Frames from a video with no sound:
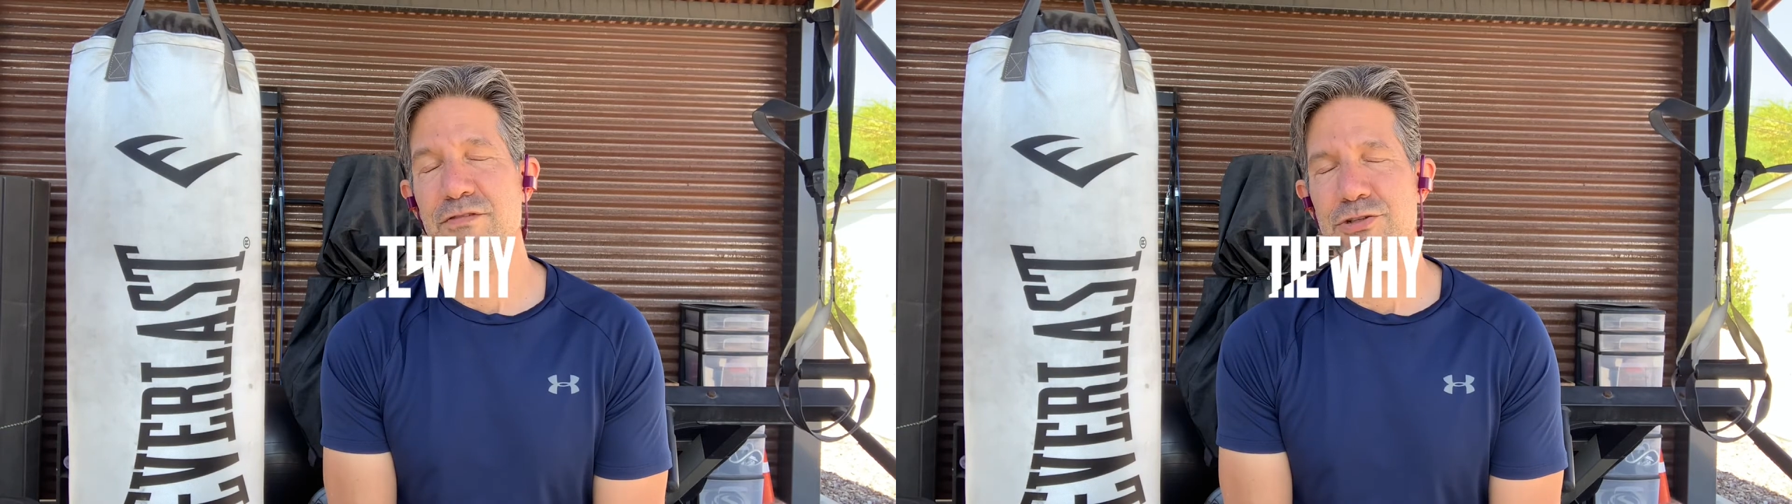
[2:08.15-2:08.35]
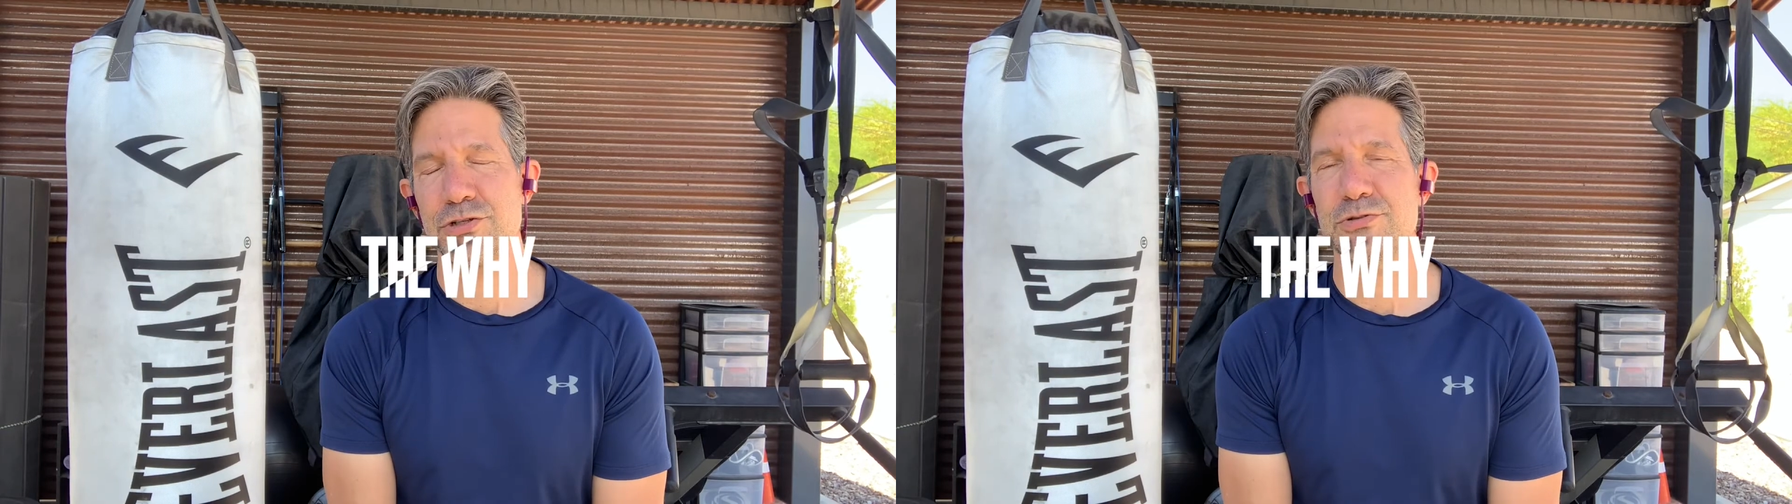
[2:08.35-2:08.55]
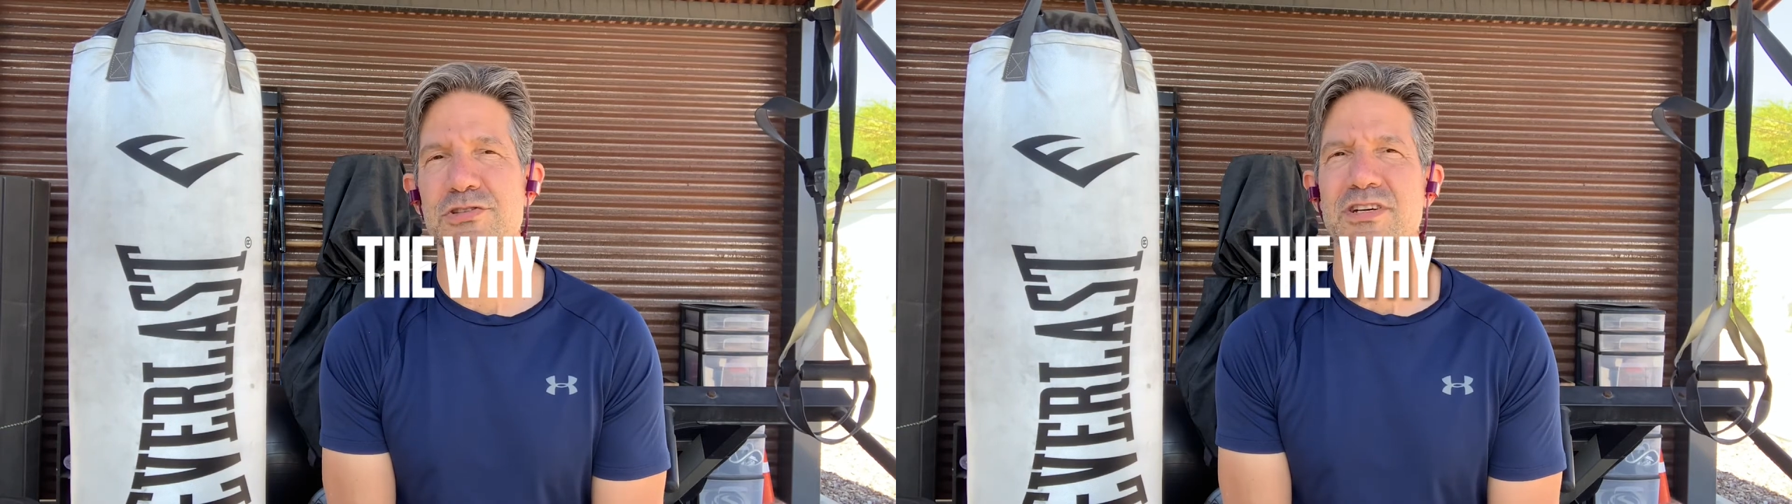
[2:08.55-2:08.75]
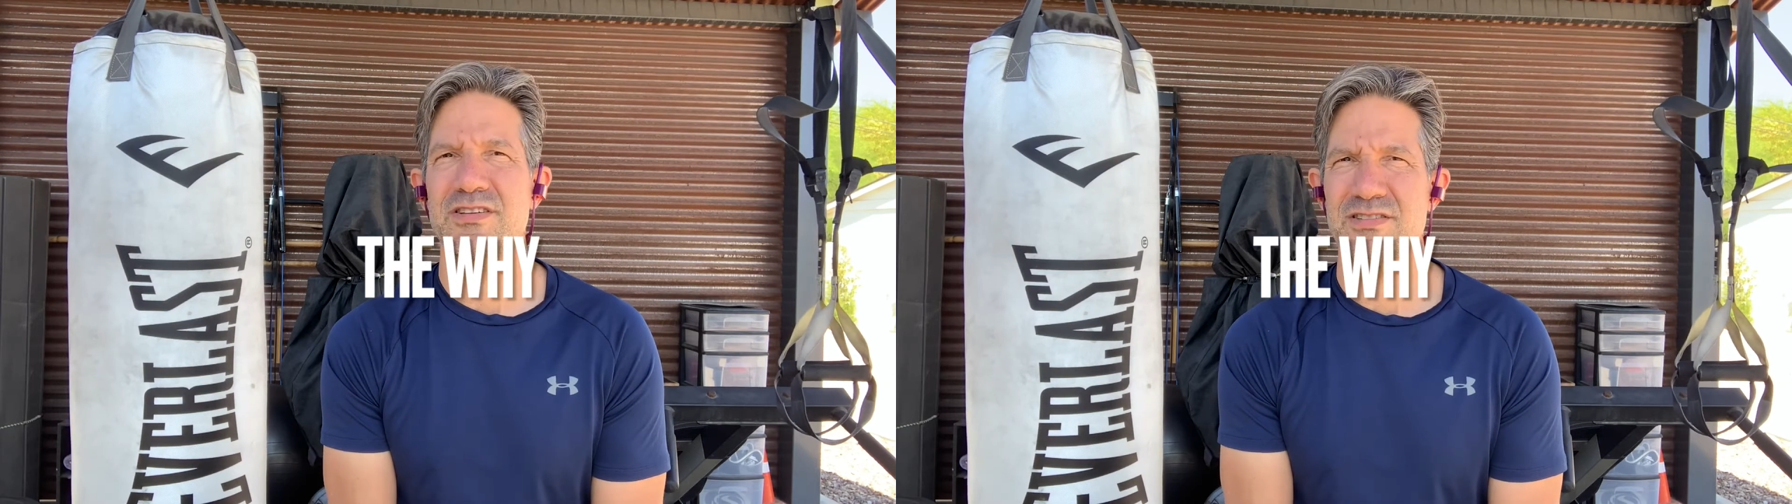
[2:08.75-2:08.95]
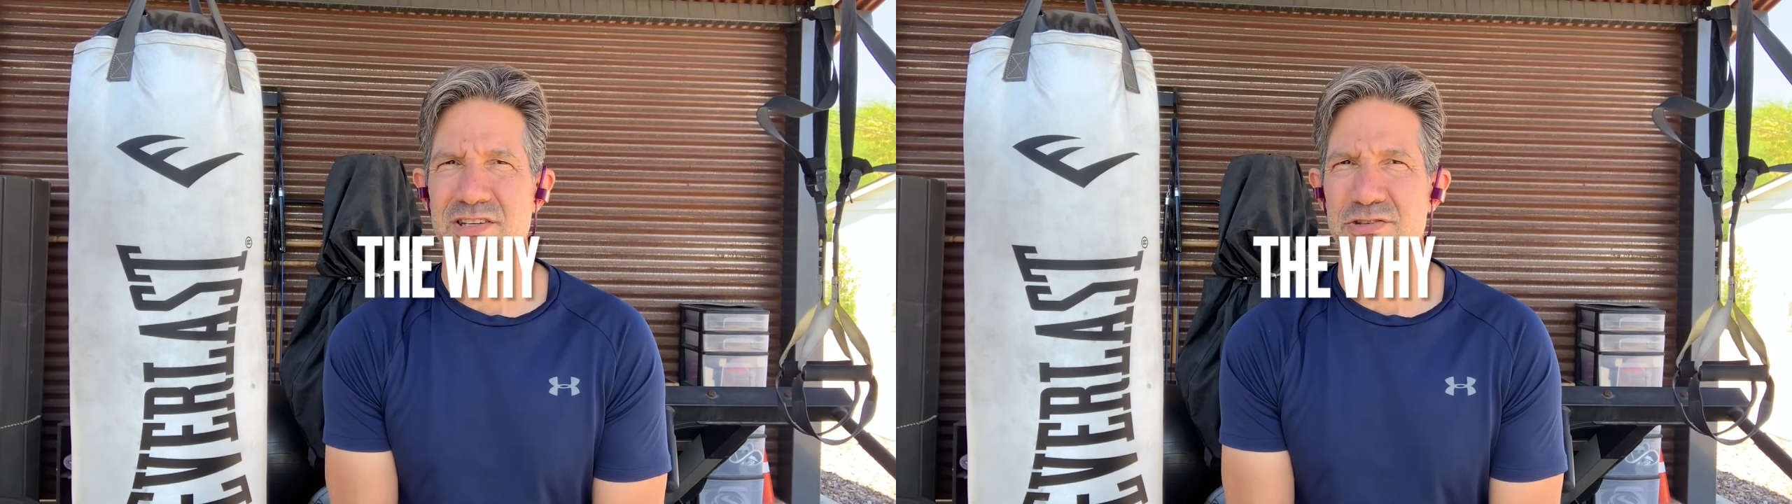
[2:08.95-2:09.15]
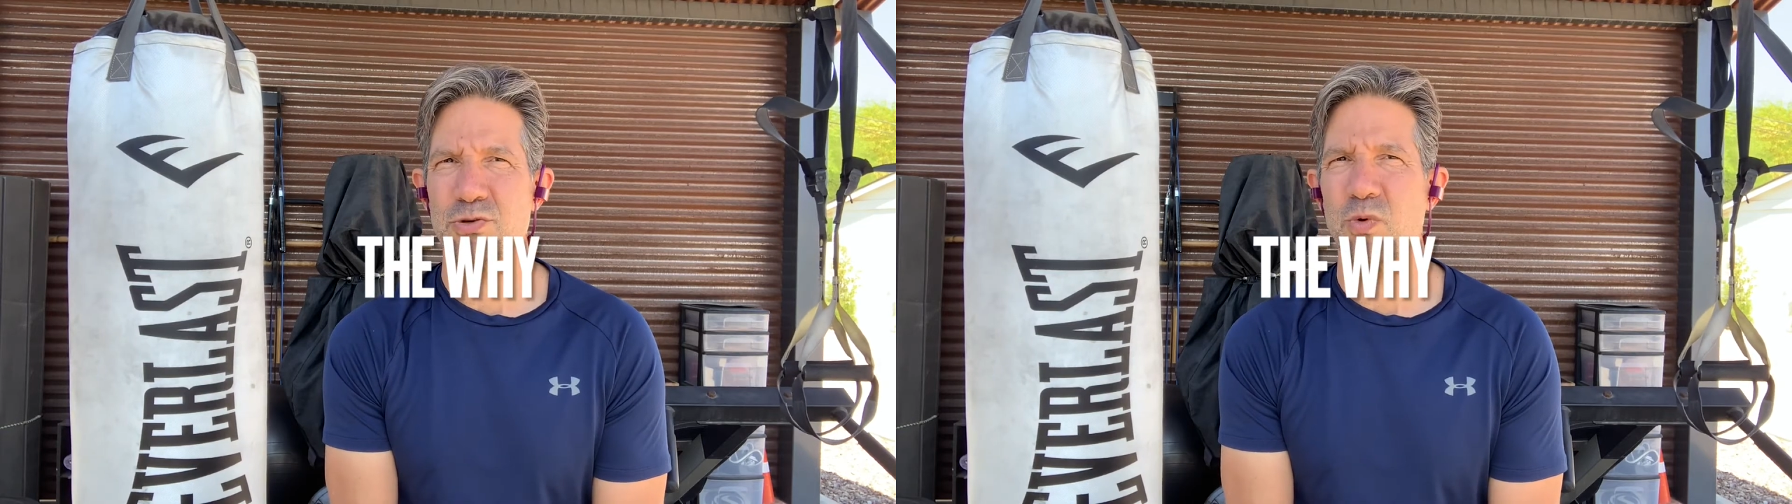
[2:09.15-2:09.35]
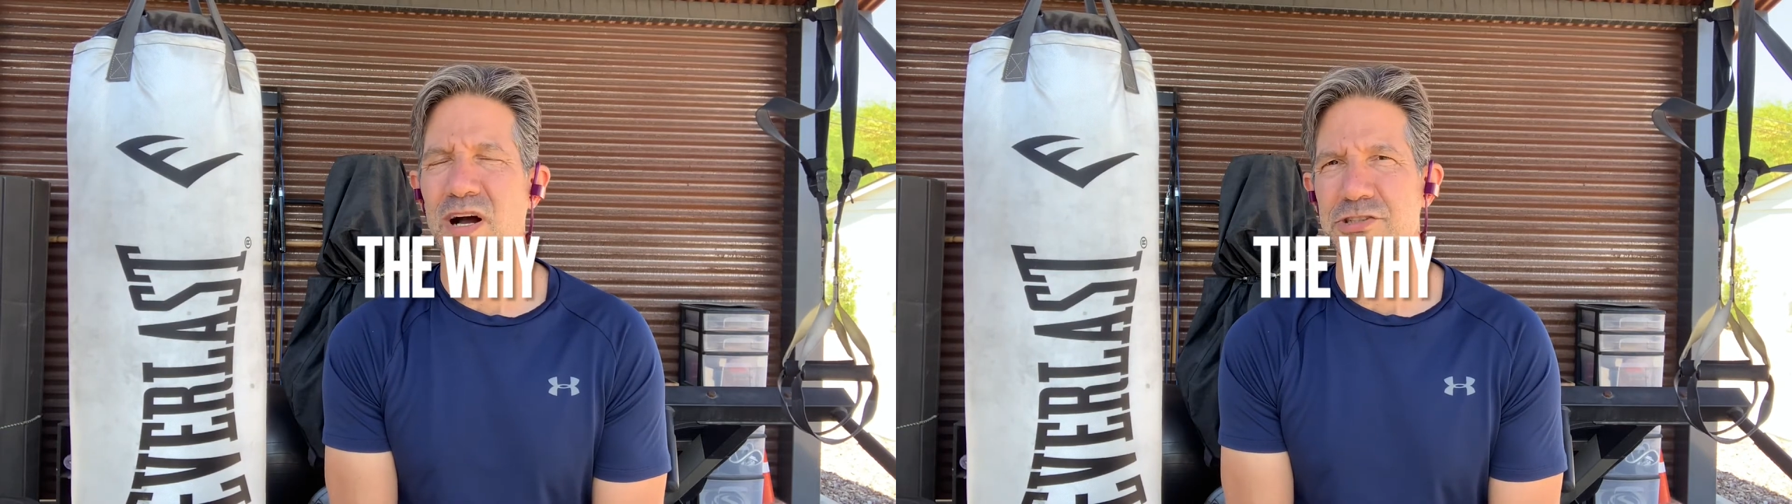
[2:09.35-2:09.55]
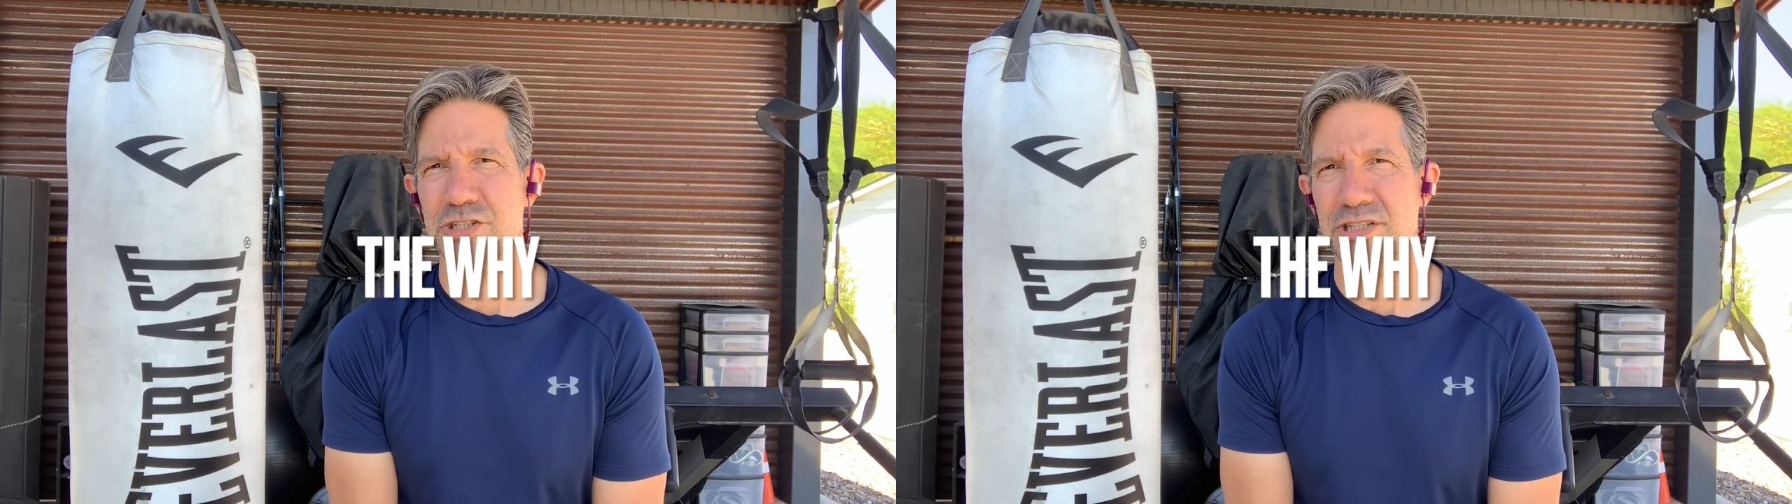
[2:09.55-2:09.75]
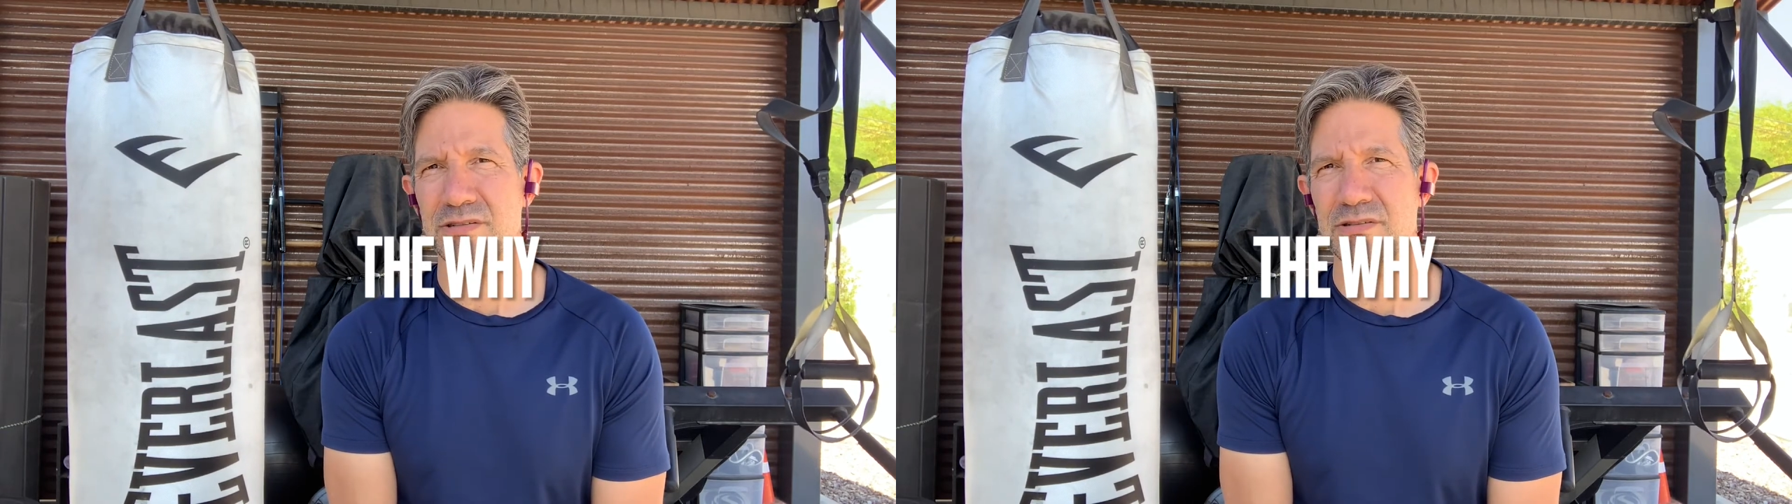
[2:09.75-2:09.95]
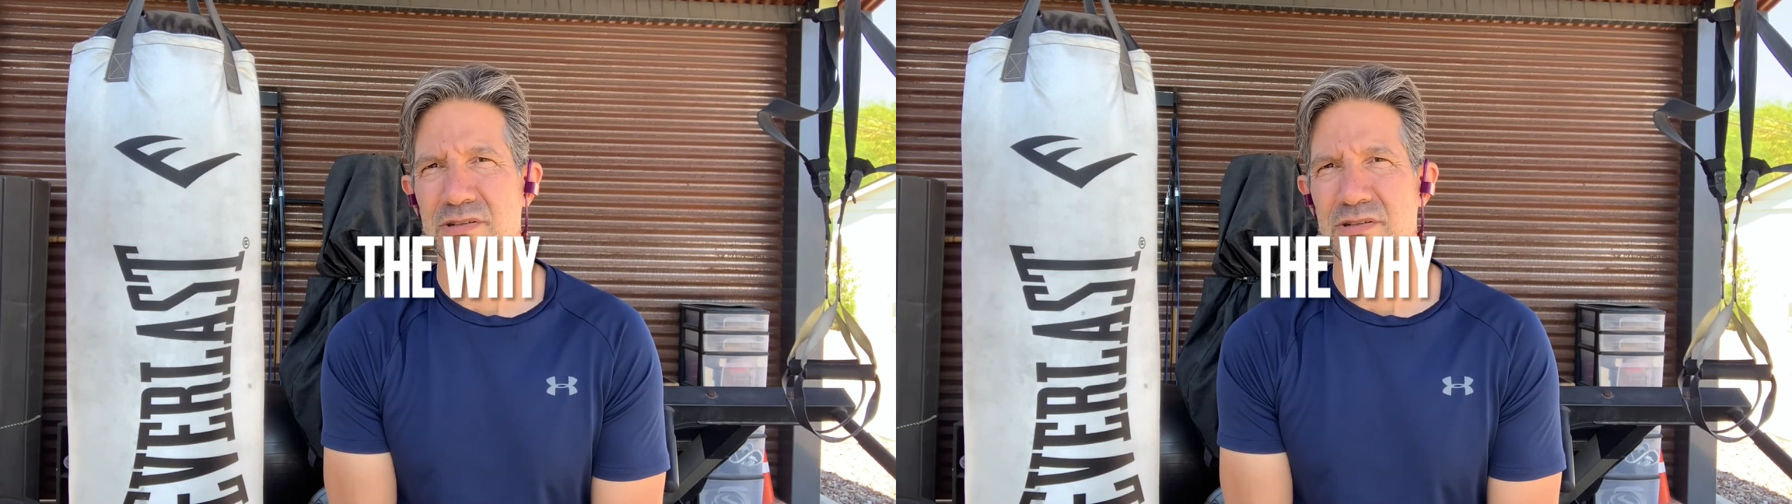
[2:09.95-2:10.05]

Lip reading: you choose to continue watching,